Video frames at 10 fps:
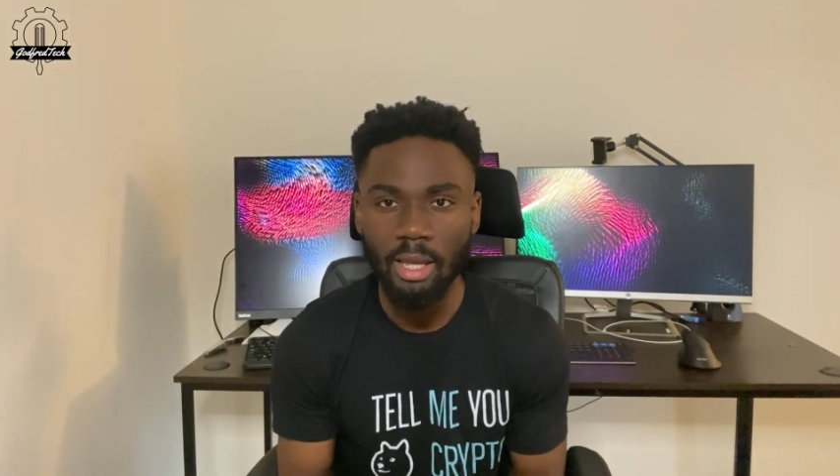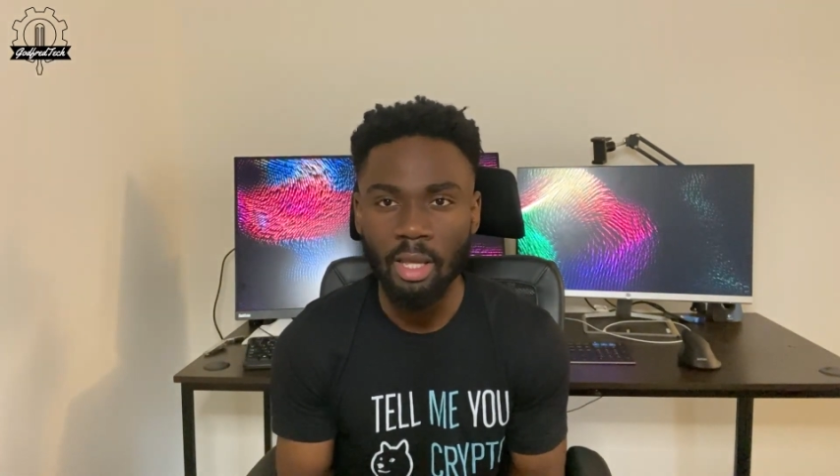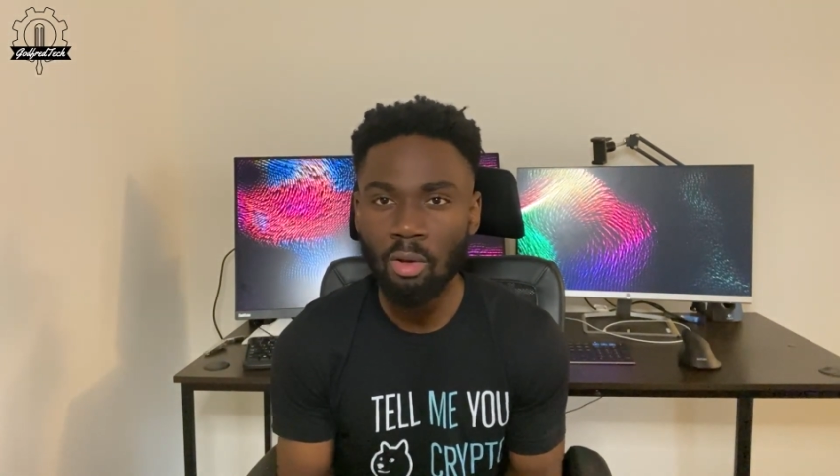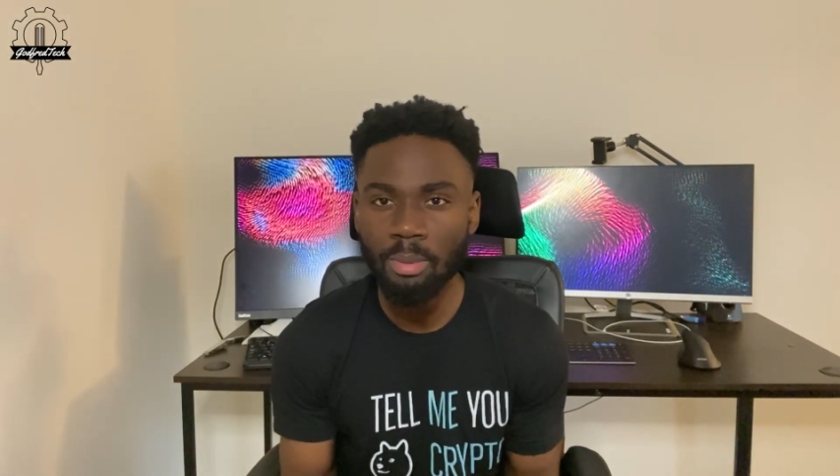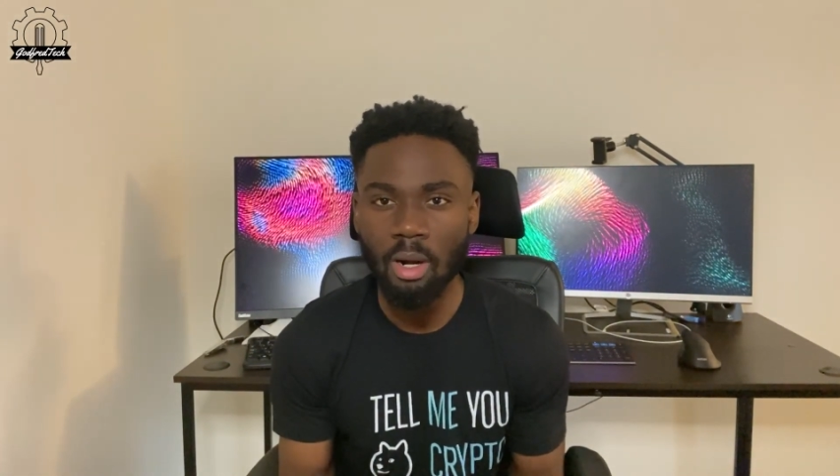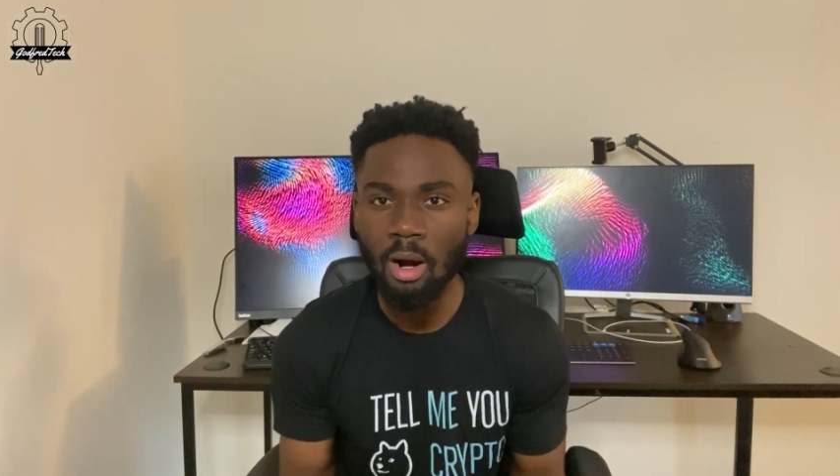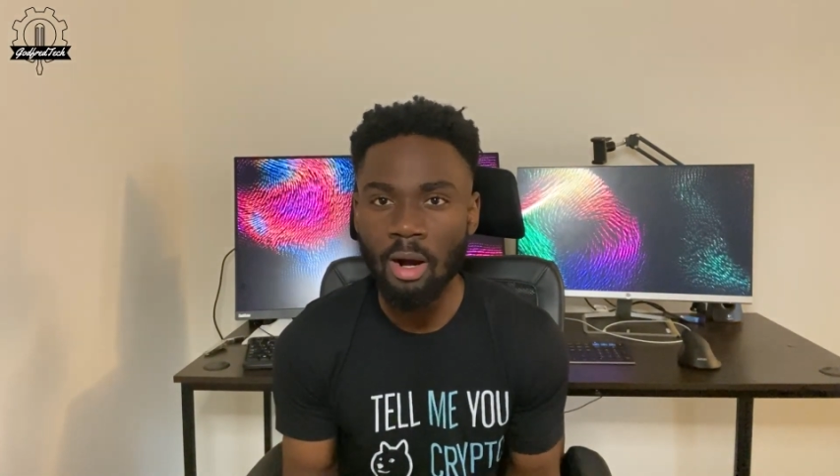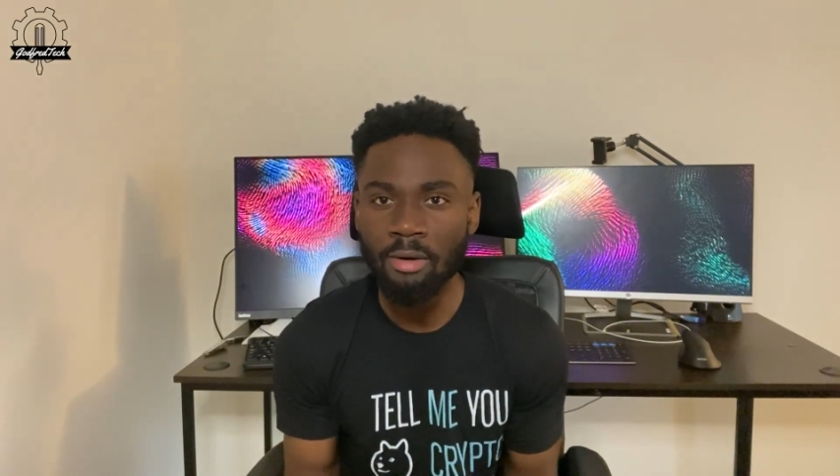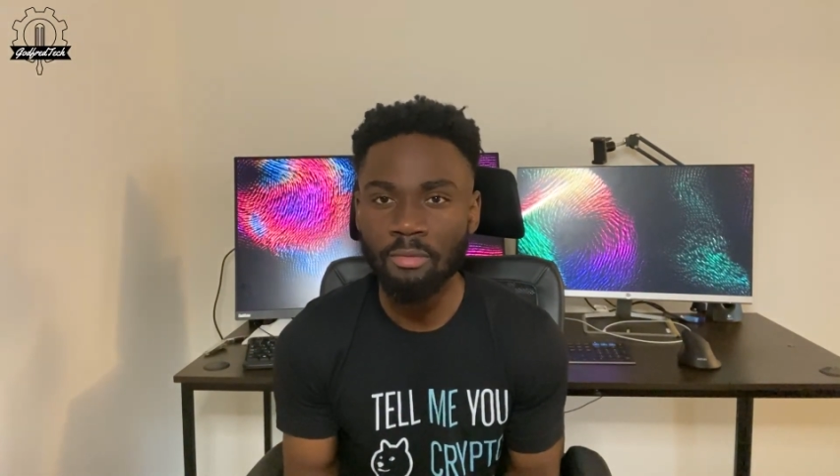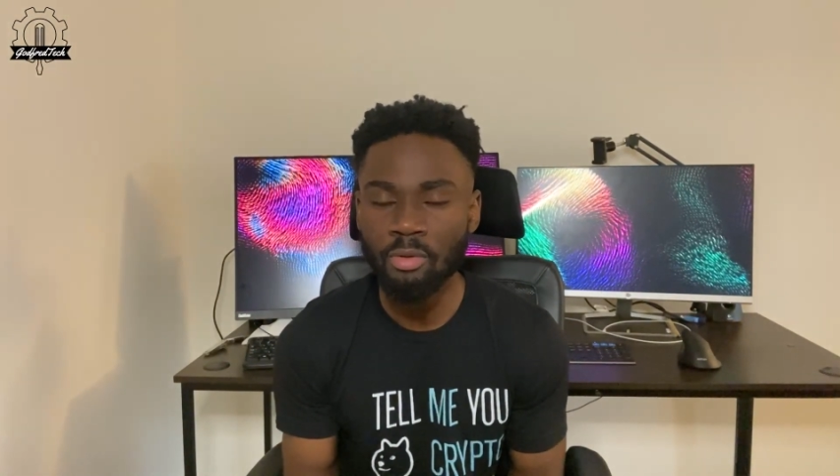it will be
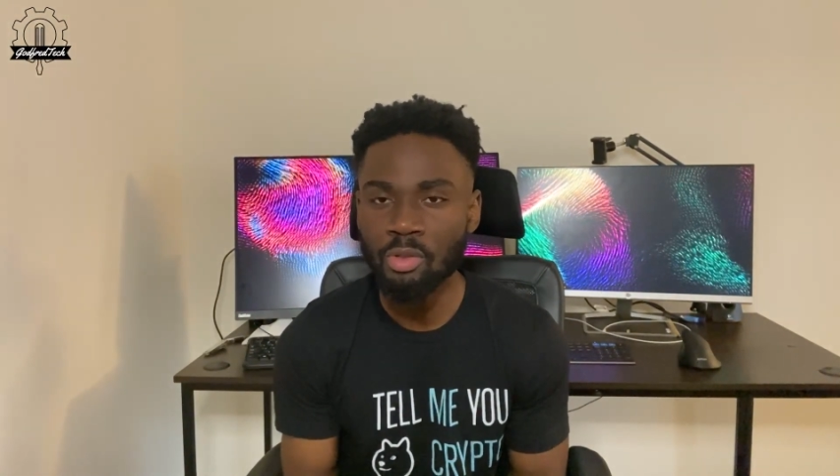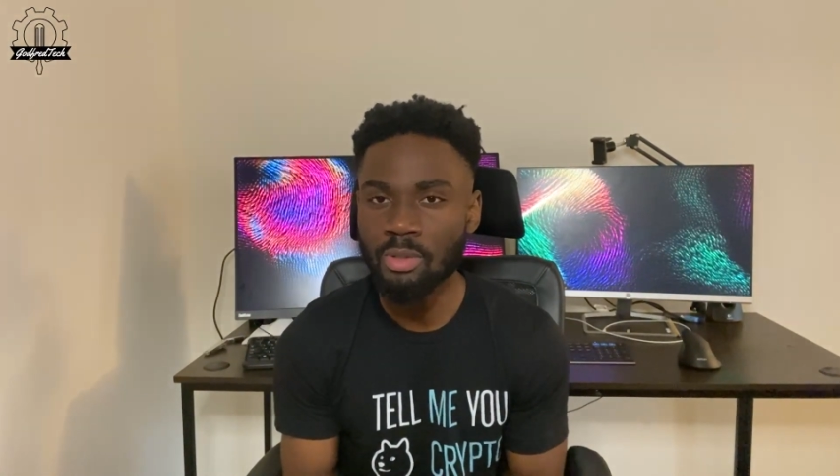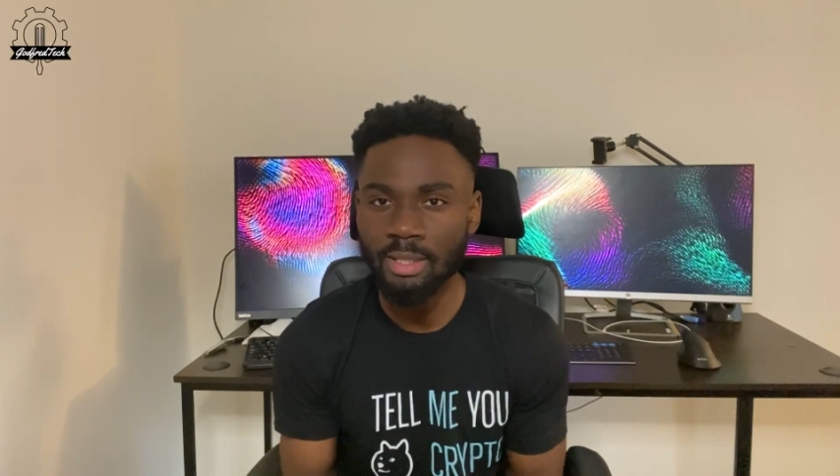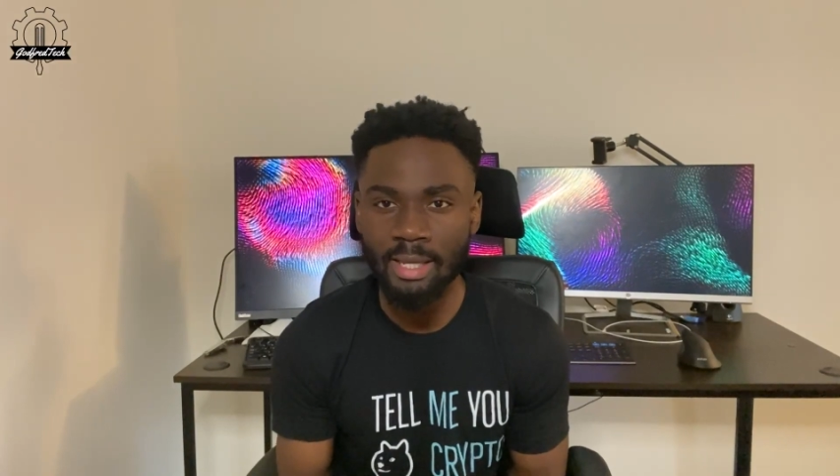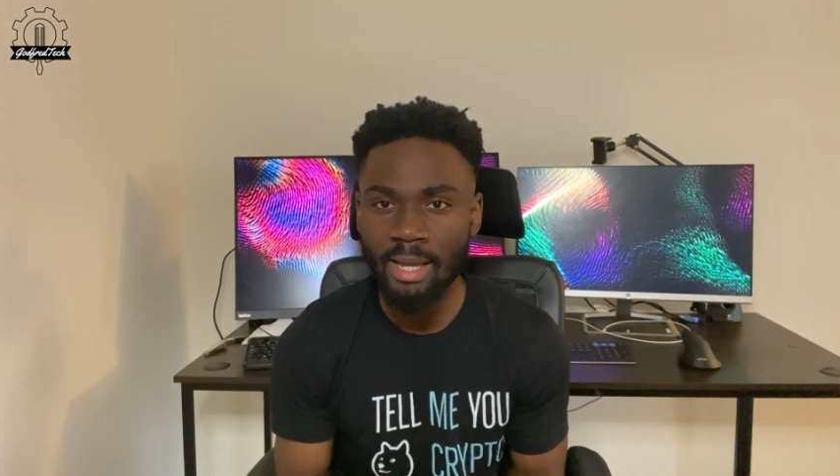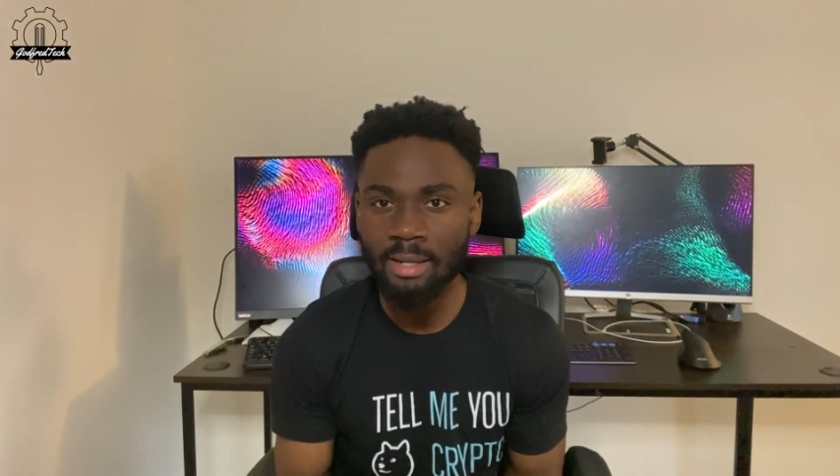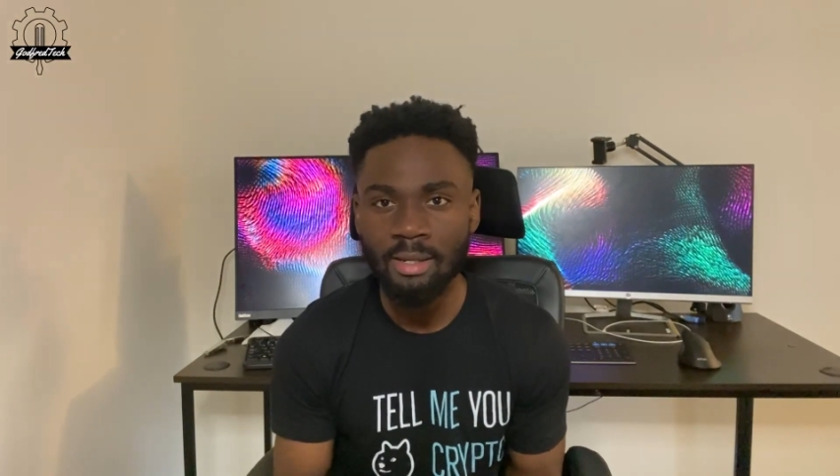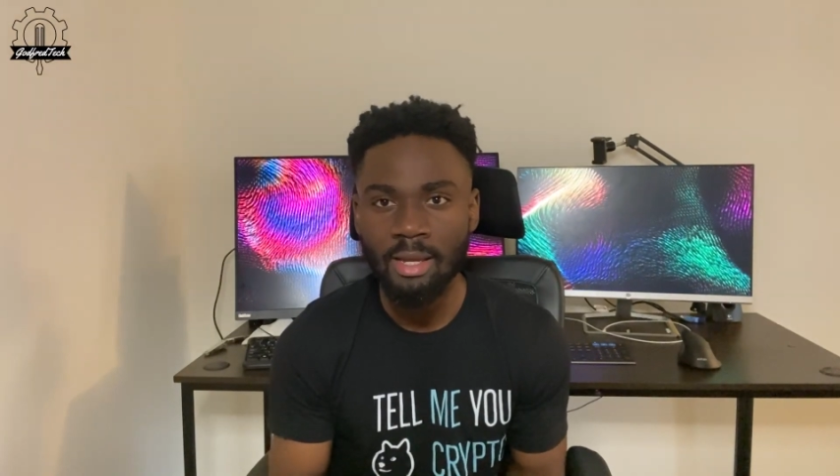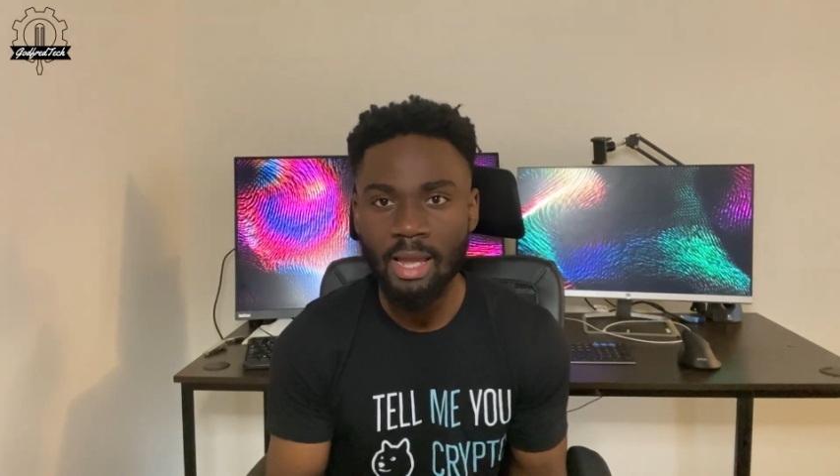hard for you to get